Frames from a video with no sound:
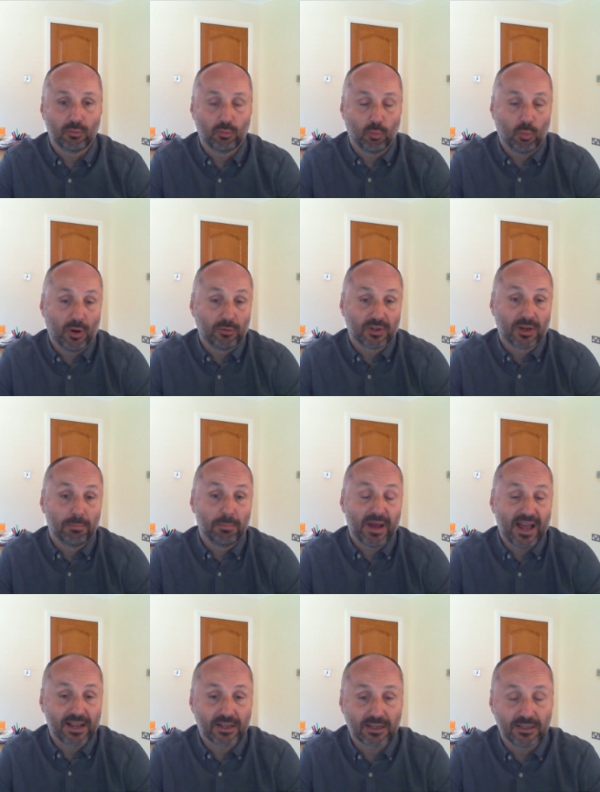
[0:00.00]
won't come
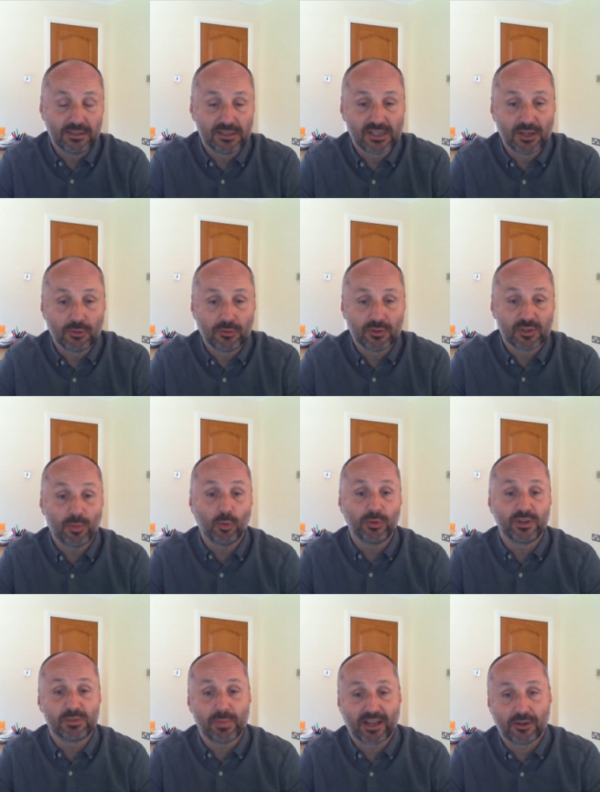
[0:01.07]
back until the sport
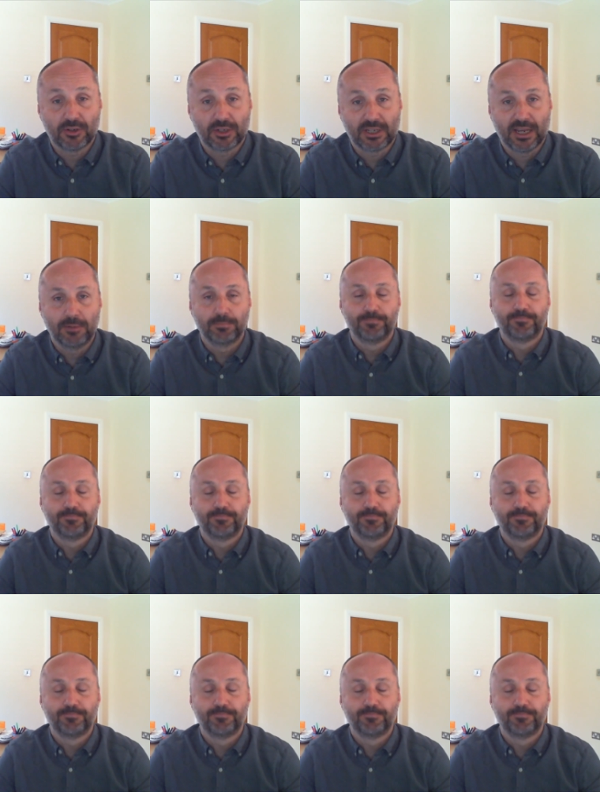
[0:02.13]
is back on again.